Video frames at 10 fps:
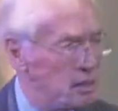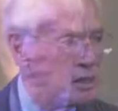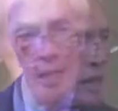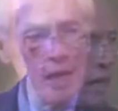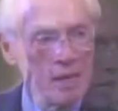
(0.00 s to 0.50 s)

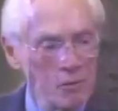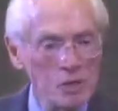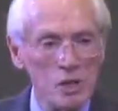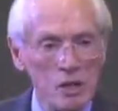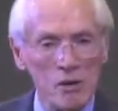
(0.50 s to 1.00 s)
Not every
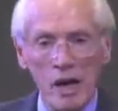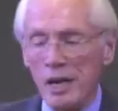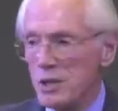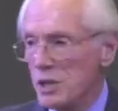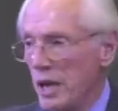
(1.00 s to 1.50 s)

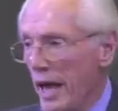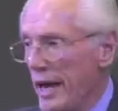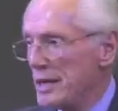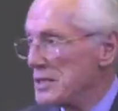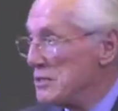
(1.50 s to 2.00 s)
generation
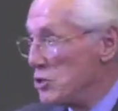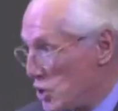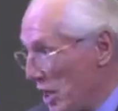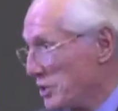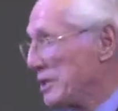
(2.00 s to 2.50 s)
has
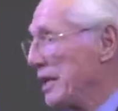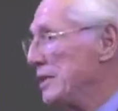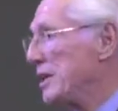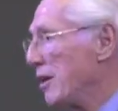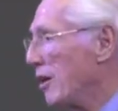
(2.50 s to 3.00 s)
just
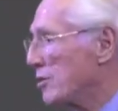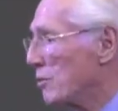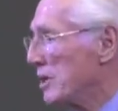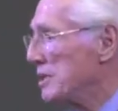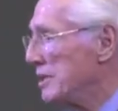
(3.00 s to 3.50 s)
these
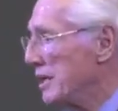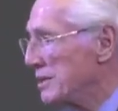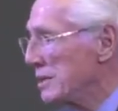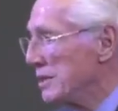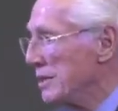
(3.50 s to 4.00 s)

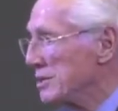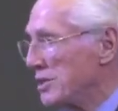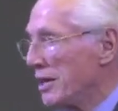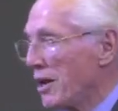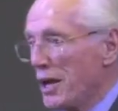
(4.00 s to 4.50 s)
characteristics, and then
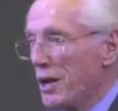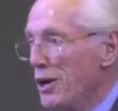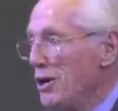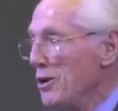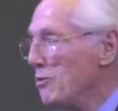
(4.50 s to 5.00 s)
suddenly,
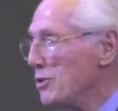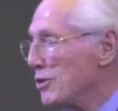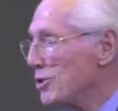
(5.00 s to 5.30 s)
with the